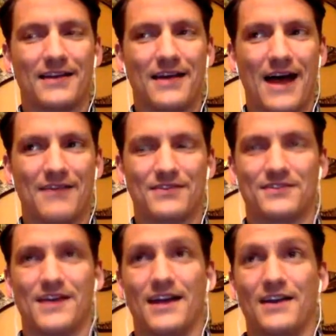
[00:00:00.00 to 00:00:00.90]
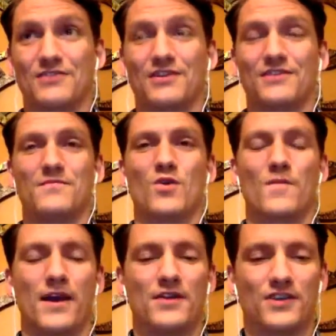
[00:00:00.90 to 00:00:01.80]
as decided, there's nothing more
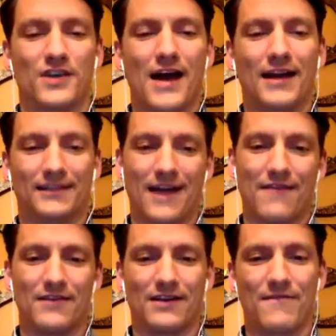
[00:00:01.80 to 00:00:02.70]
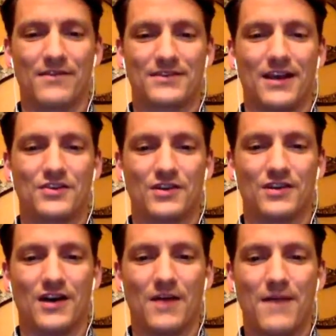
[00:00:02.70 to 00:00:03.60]
patriotic than having a
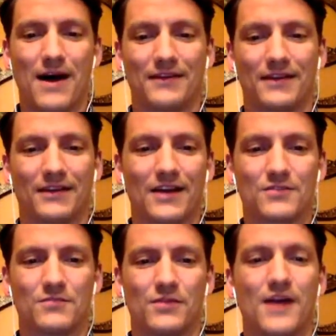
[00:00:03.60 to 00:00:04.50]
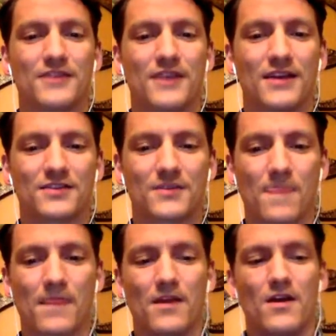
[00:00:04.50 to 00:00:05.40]
conversation about the election process.
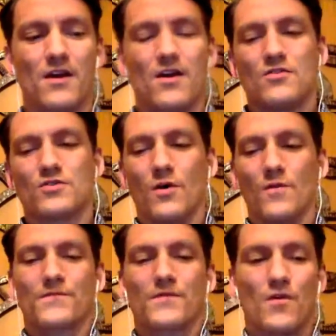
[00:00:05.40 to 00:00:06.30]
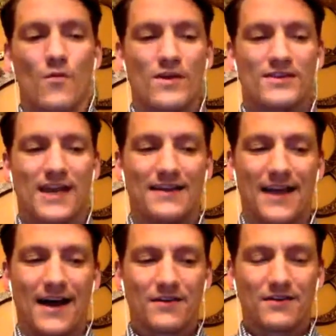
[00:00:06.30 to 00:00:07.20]
So we sat
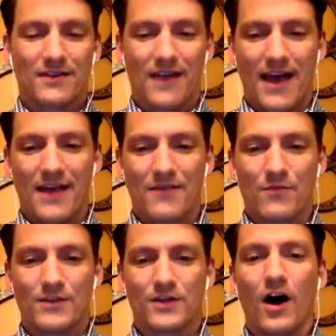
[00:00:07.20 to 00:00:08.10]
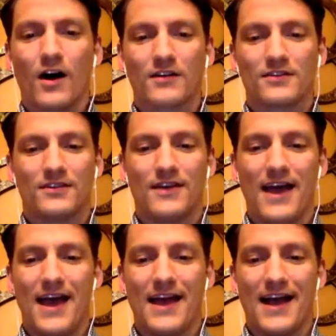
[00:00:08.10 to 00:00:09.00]
down and we talked,
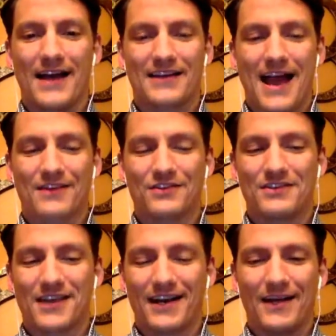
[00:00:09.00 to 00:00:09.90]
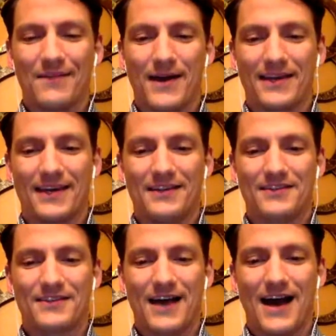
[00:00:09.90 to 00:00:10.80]
and I actually just kind of let my
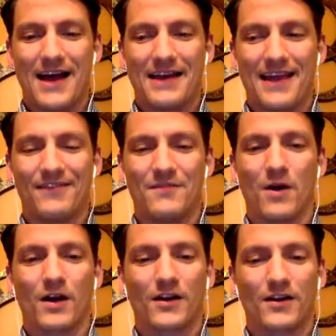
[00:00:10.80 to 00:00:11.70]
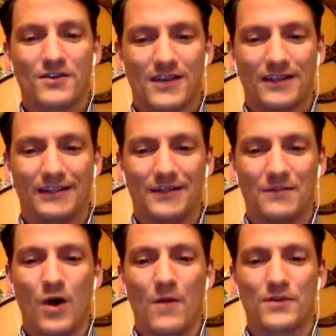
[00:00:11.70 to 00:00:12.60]
kids, I gave them markers and let them
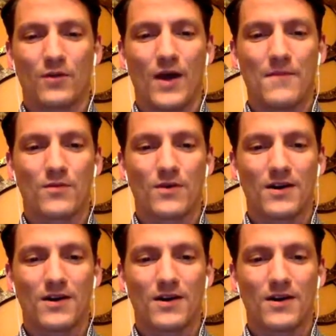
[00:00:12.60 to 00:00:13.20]
go up to the whiteboard